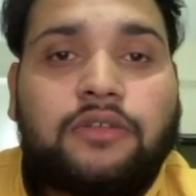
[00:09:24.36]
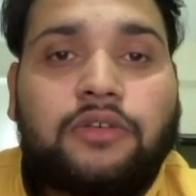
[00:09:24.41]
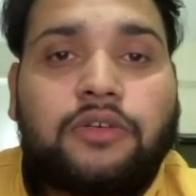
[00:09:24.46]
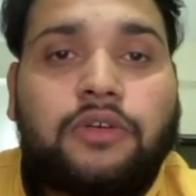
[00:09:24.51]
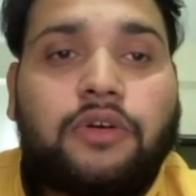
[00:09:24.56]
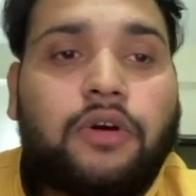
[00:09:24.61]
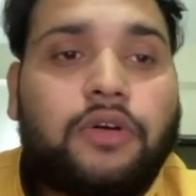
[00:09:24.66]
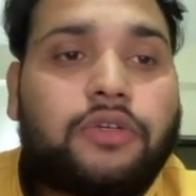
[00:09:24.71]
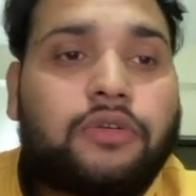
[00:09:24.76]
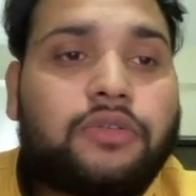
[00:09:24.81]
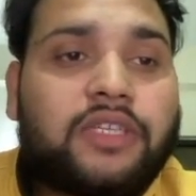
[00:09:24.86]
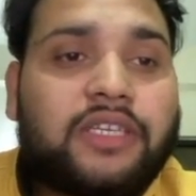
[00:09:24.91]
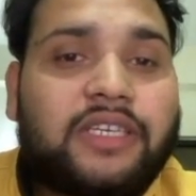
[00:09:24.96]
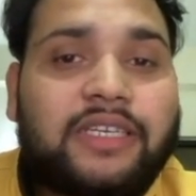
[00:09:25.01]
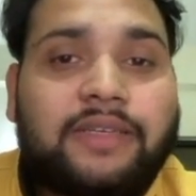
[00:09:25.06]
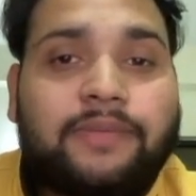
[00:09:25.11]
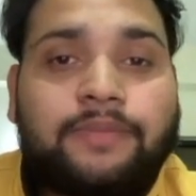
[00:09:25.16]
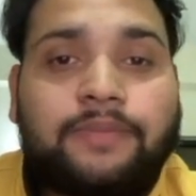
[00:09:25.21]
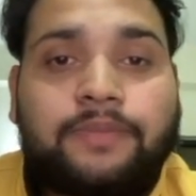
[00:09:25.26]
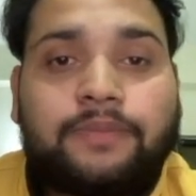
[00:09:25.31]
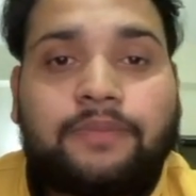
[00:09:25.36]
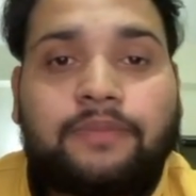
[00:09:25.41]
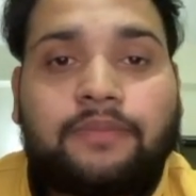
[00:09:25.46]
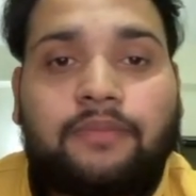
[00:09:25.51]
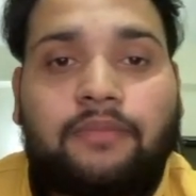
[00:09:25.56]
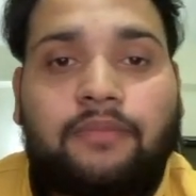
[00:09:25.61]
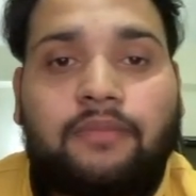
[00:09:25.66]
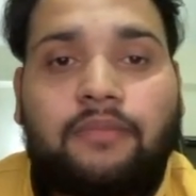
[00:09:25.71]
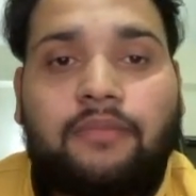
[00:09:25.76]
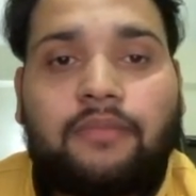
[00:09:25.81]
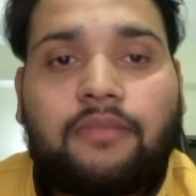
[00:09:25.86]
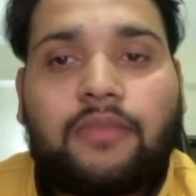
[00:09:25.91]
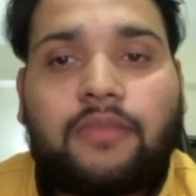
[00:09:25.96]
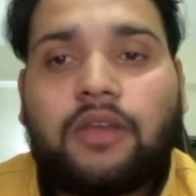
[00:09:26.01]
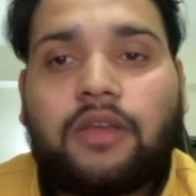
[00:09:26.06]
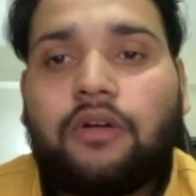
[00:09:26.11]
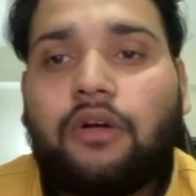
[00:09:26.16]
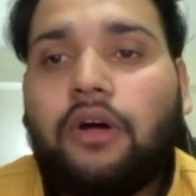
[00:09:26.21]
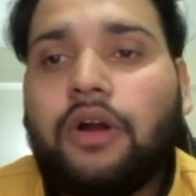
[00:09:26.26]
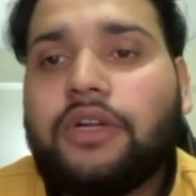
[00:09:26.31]
go to the
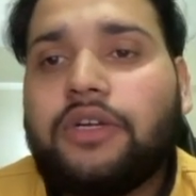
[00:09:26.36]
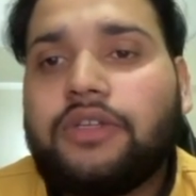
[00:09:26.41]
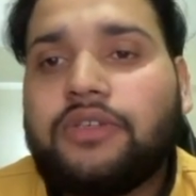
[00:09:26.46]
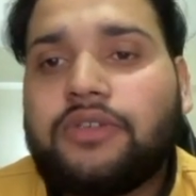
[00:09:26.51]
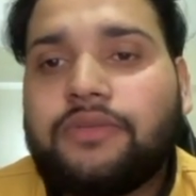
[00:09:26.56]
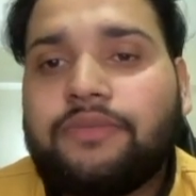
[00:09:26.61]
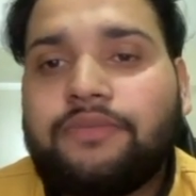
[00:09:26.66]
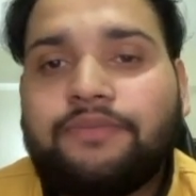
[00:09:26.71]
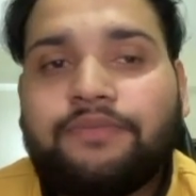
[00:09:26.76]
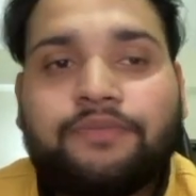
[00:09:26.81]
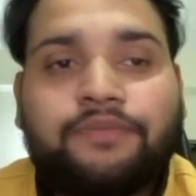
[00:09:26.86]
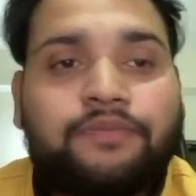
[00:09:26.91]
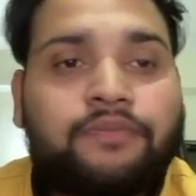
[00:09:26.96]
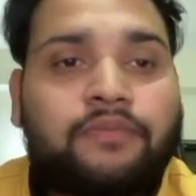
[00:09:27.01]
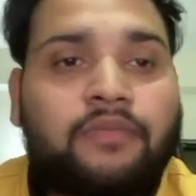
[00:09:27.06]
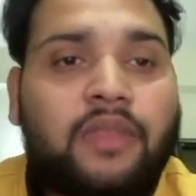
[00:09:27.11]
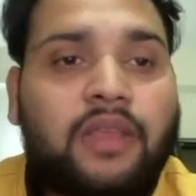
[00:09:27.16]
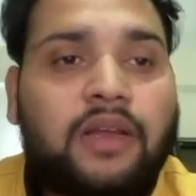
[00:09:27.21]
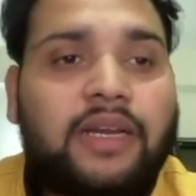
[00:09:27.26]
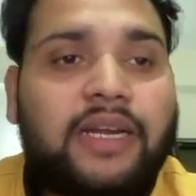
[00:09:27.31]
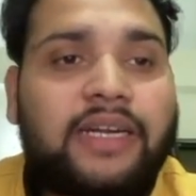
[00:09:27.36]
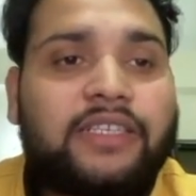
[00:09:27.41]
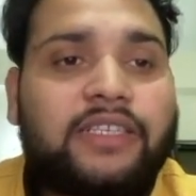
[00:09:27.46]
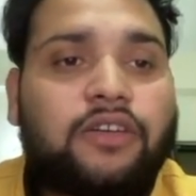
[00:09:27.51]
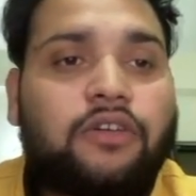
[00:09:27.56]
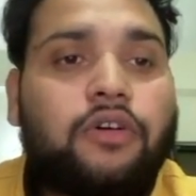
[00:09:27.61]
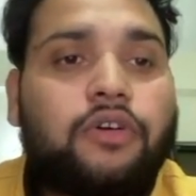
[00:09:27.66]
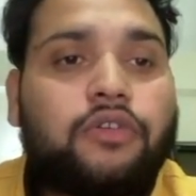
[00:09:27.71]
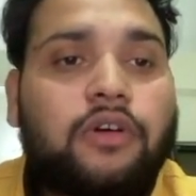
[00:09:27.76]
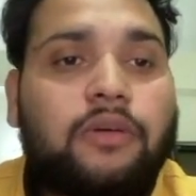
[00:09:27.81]
quotes. Let's say go to